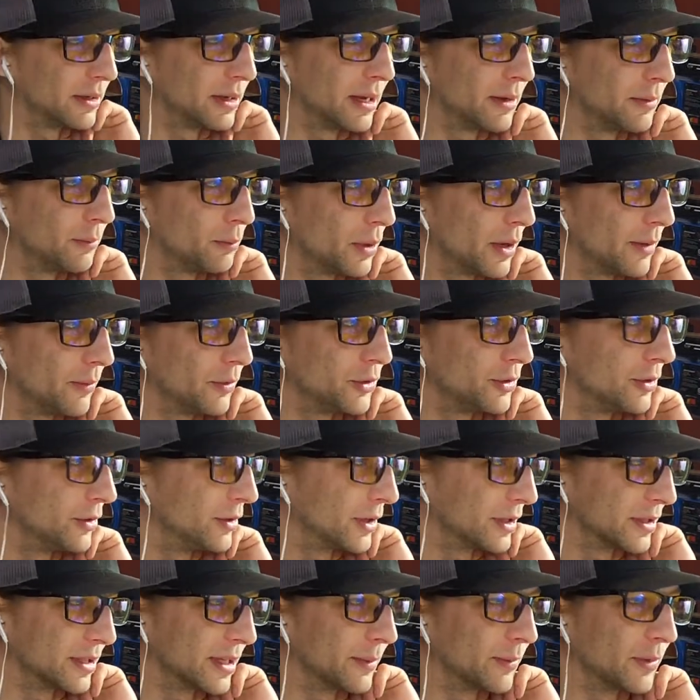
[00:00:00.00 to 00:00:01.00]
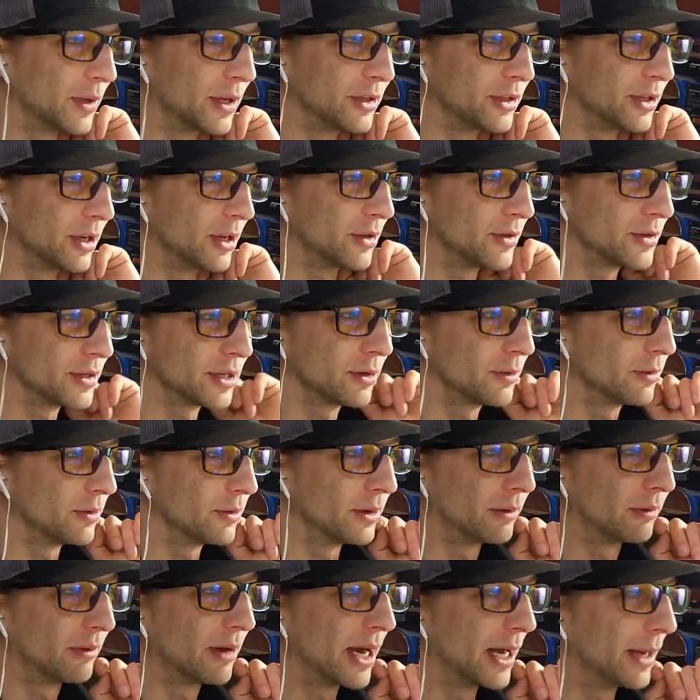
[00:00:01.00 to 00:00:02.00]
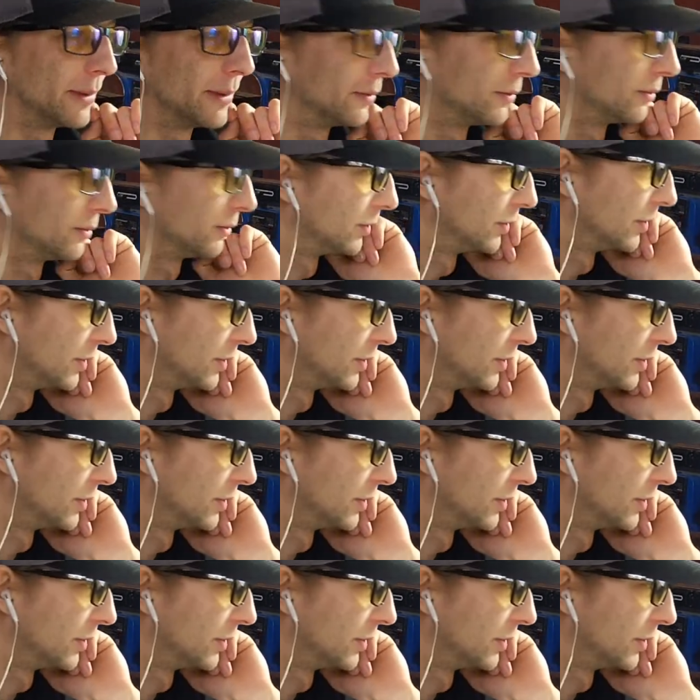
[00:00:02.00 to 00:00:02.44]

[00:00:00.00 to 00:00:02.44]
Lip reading: I probably shouldn't accept that challenge. I don't want to rhyme through an